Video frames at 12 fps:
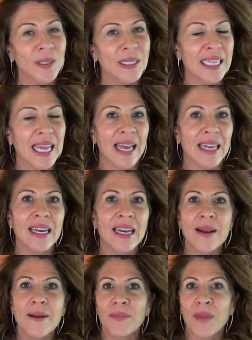He said,
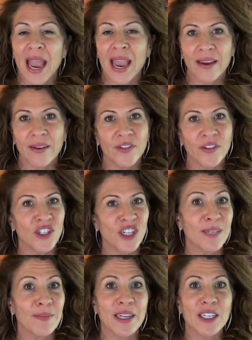"I've
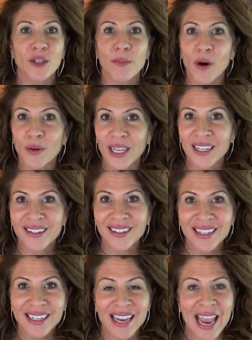just been demoted
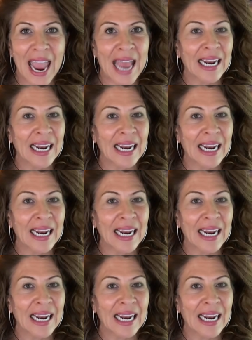and